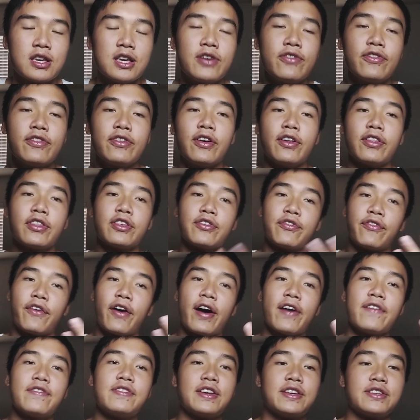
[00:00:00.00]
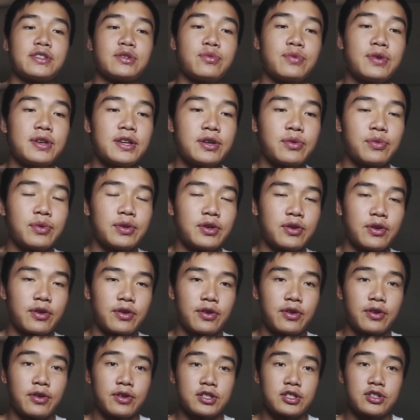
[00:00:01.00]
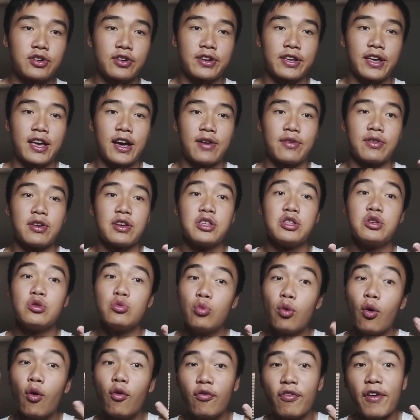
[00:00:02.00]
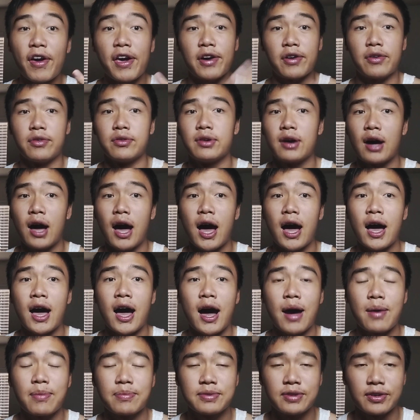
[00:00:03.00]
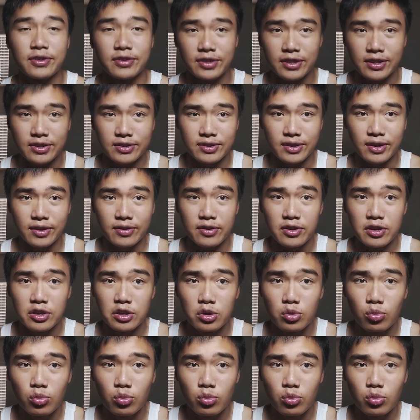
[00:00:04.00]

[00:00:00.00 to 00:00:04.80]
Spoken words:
Even on the 5 days a week when you're starting out, you will fail. I'm telling you this now.